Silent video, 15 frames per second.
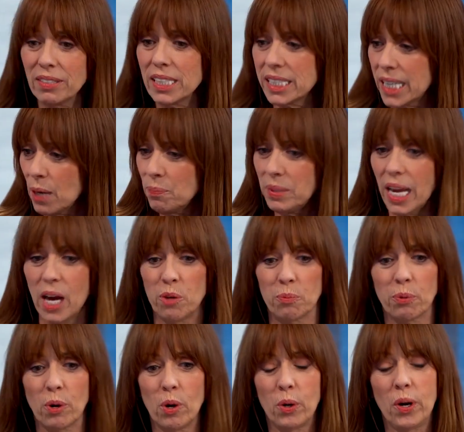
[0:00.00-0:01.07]
a step-down
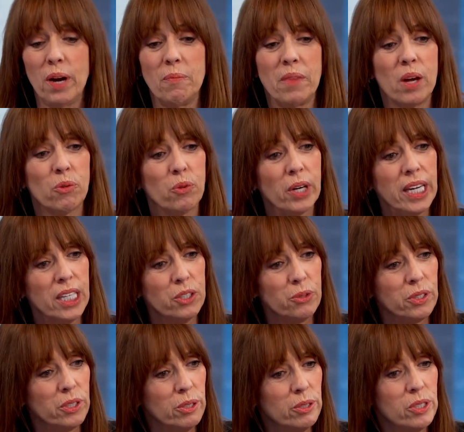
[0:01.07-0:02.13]
program that
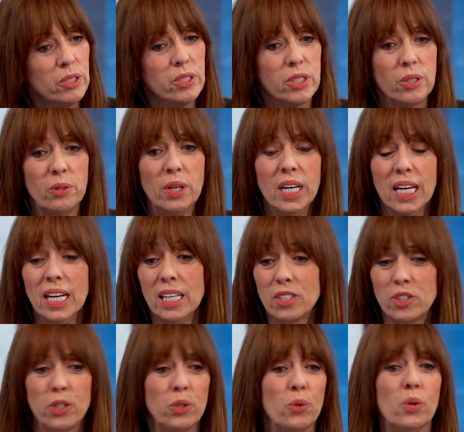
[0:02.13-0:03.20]
reintroduces you
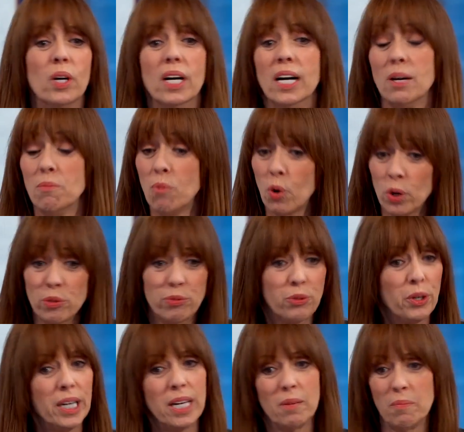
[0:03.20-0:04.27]
to more
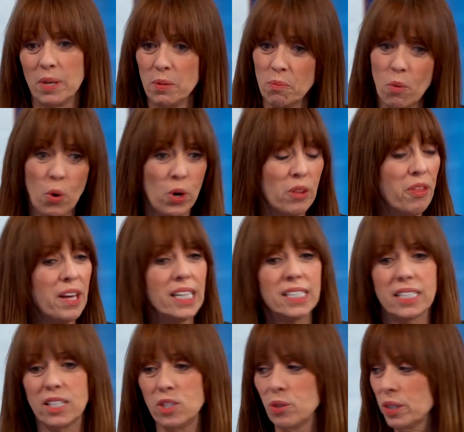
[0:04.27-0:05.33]
freedom and more things
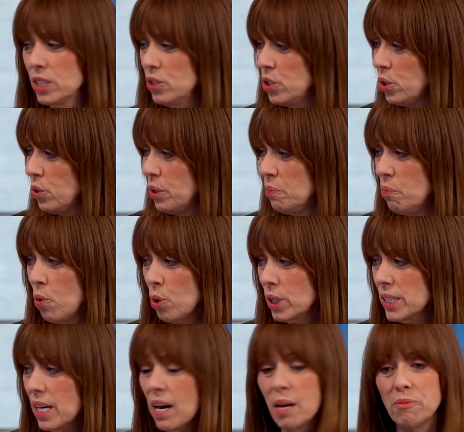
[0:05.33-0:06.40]
that you can do and more
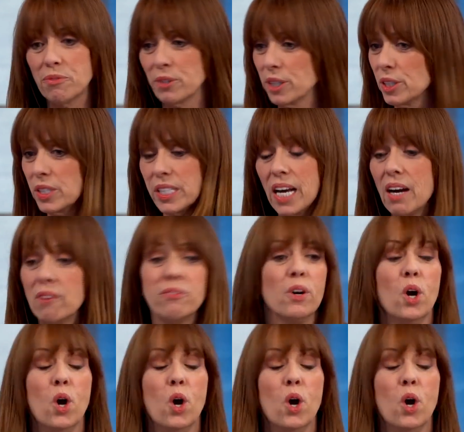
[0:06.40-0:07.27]
time for yourself,